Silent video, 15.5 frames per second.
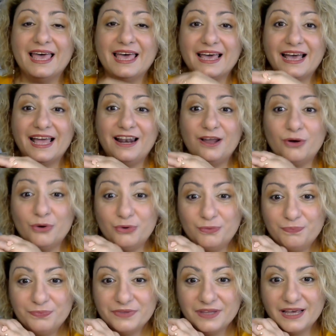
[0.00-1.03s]
Hello,
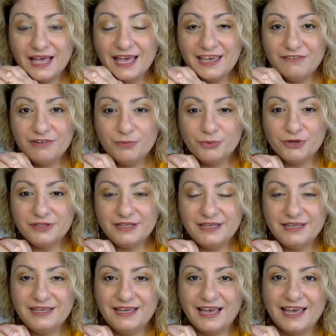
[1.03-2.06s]
hi
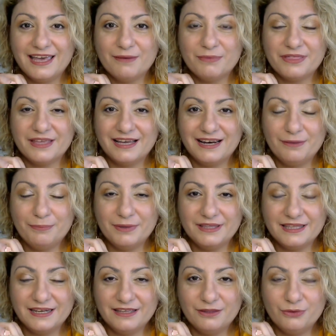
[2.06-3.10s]
everybody, I am Thekla
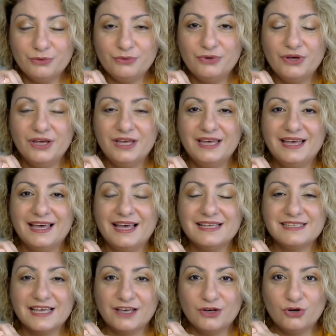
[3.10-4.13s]
Petridou, a
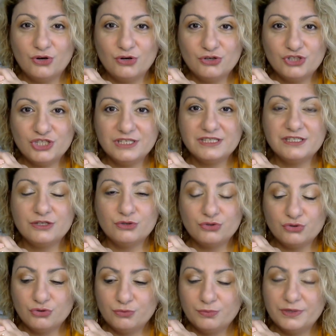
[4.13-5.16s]
psychologist,
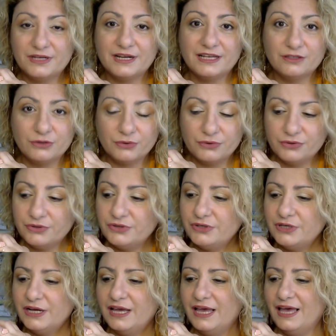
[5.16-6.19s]
YouTuber and author,
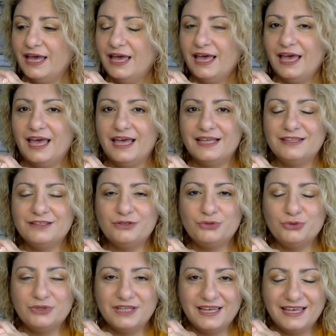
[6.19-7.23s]
and
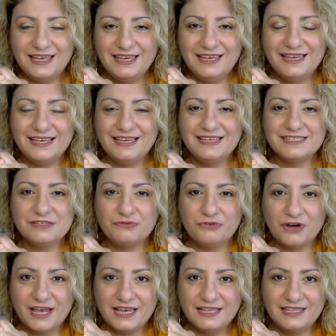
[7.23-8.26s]
today is
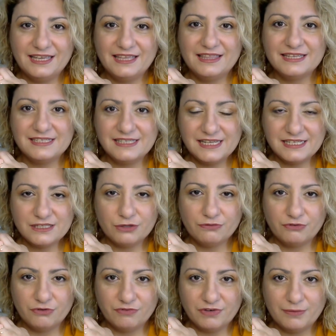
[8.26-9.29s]
Friday the sixth of
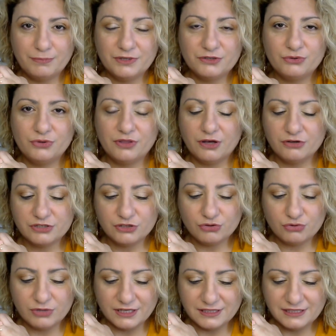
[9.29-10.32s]
November two thousand
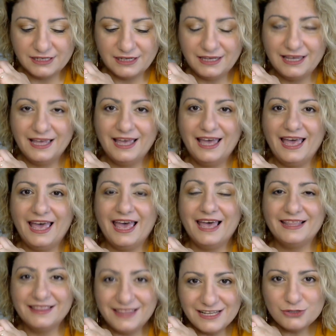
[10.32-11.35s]
twenty,
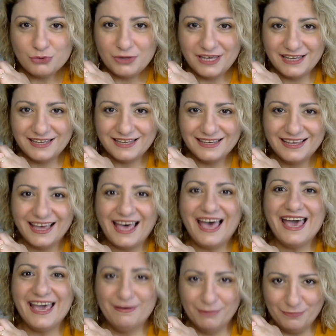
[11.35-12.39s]
and this week I
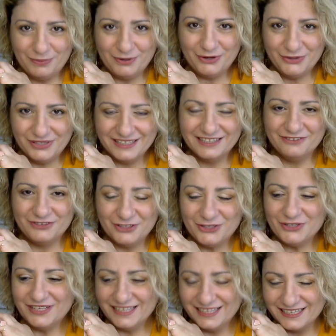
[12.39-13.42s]
am uploading a video
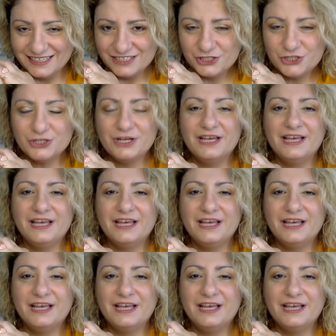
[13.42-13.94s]
in English.